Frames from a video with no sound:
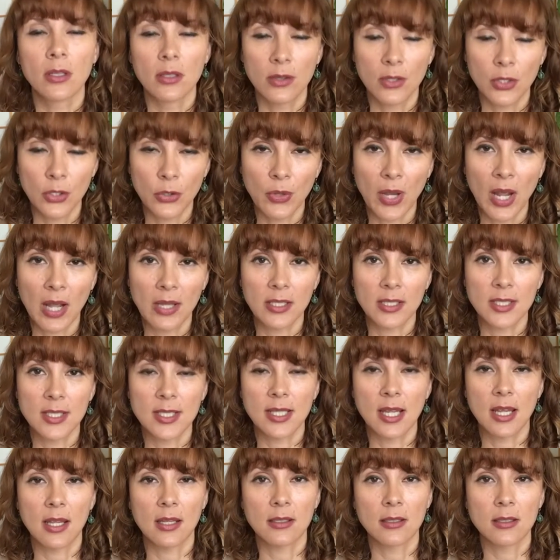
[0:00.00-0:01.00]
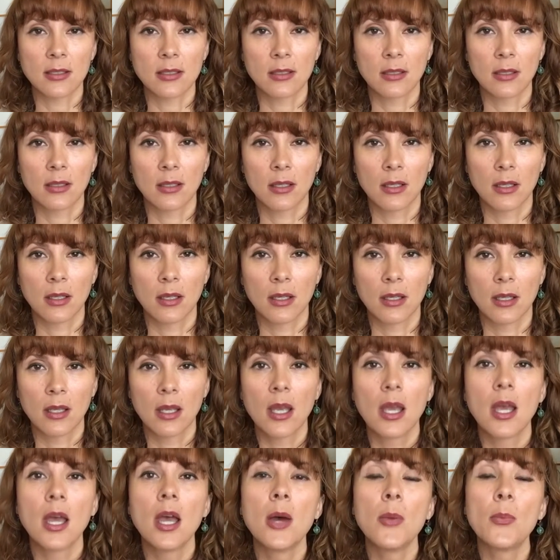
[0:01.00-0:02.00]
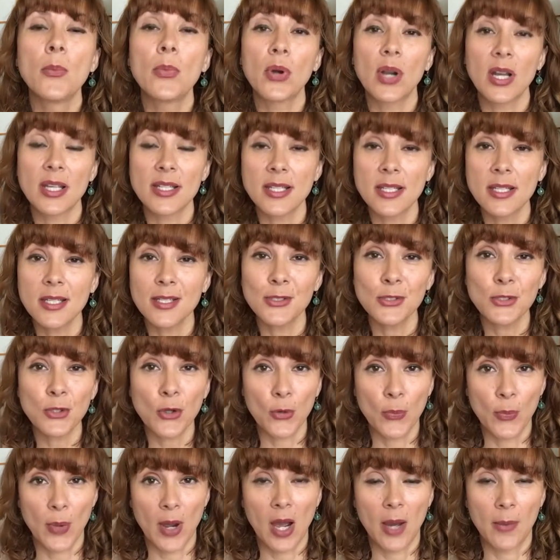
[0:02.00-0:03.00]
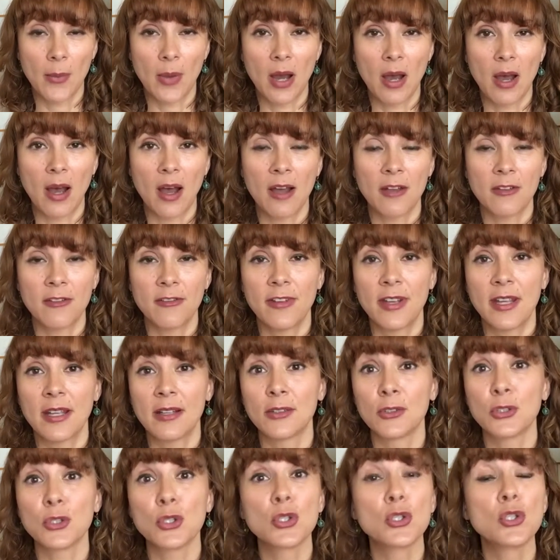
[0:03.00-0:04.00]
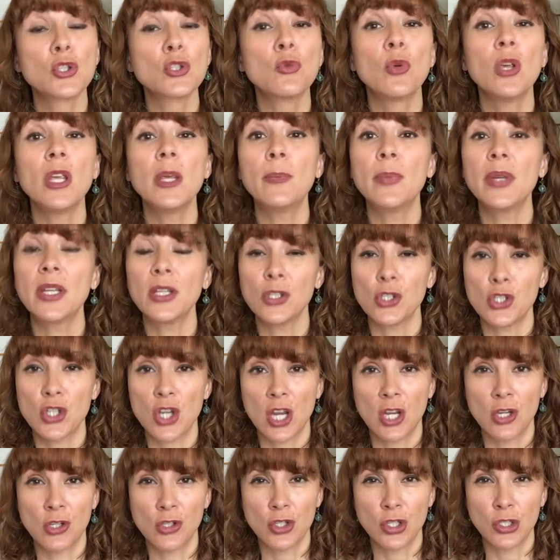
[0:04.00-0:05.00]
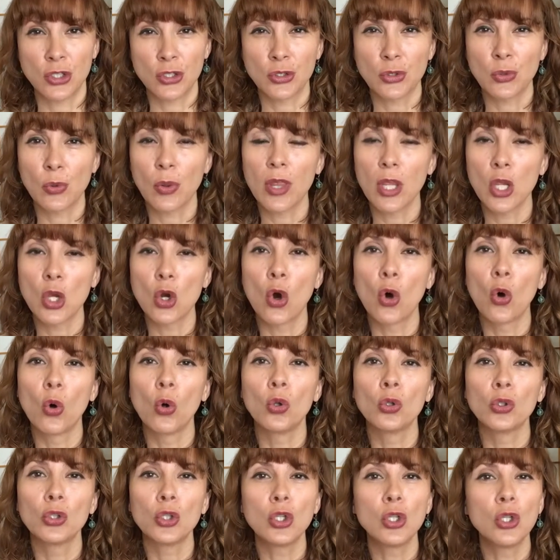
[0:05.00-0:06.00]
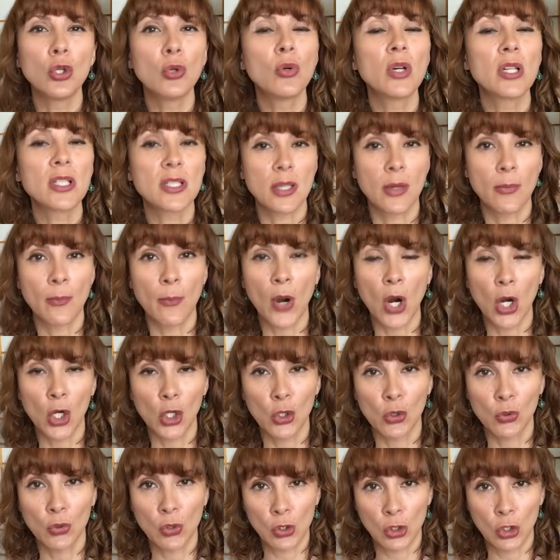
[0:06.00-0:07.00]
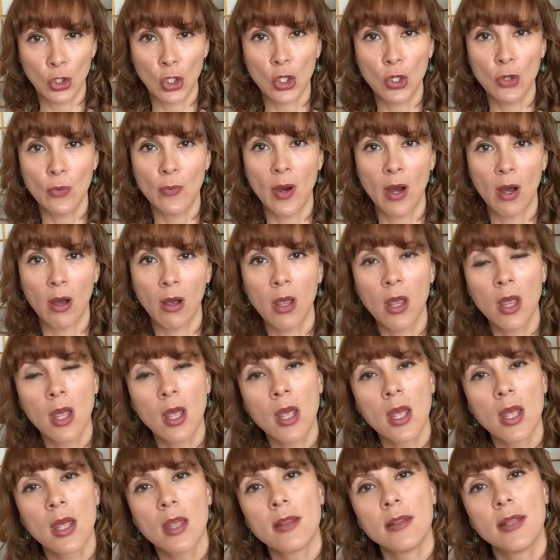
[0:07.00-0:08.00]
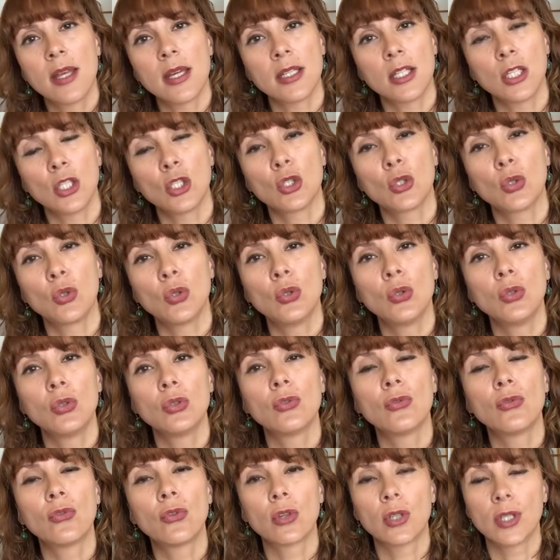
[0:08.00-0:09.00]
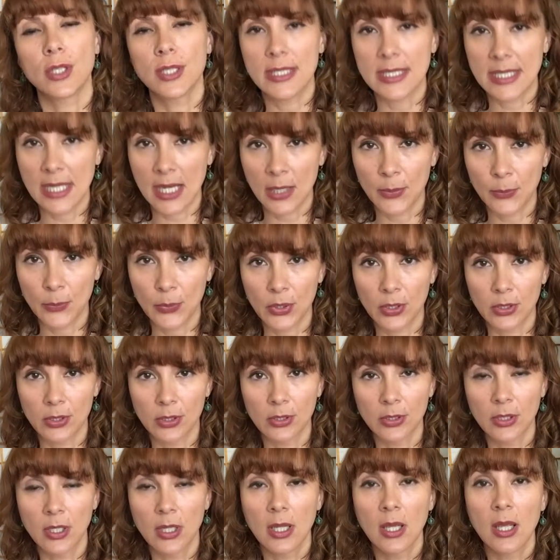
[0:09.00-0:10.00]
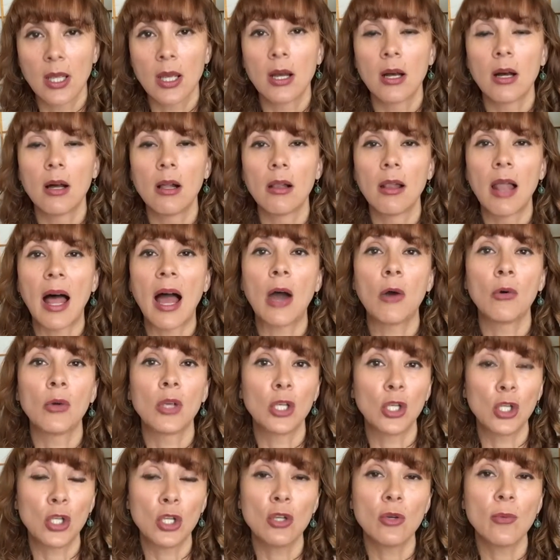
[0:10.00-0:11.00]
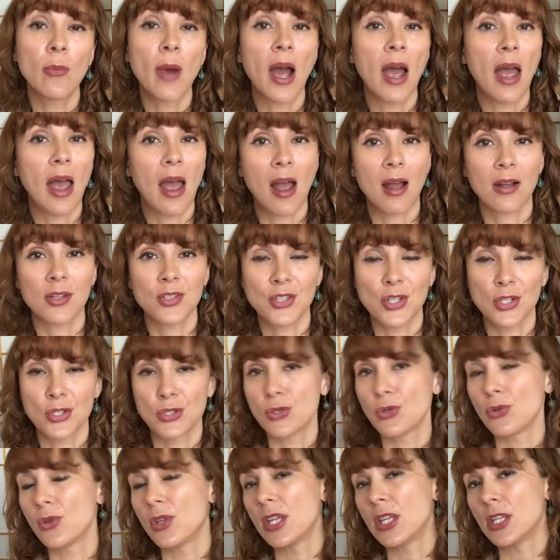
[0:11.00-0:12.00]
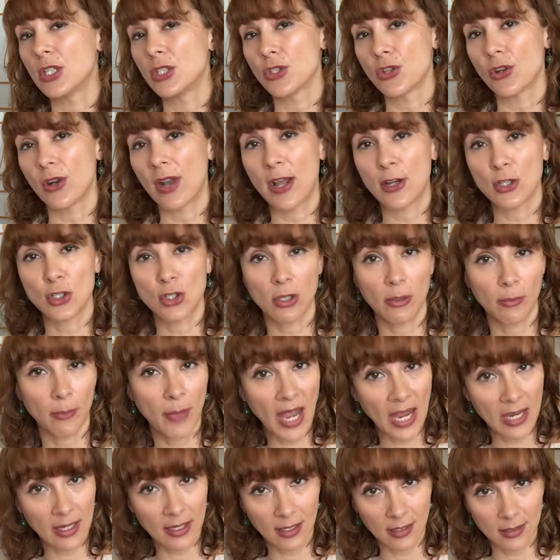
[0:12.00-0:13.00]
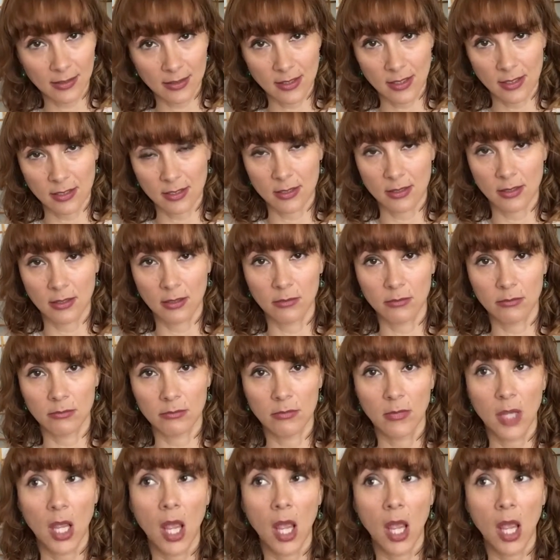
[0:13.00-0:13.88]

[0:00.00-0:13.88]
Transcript: The United States. President Obama unveiled sweeping changes to the old US embargo on Cuba that include, for example, allowing Cuba access to the international banking system,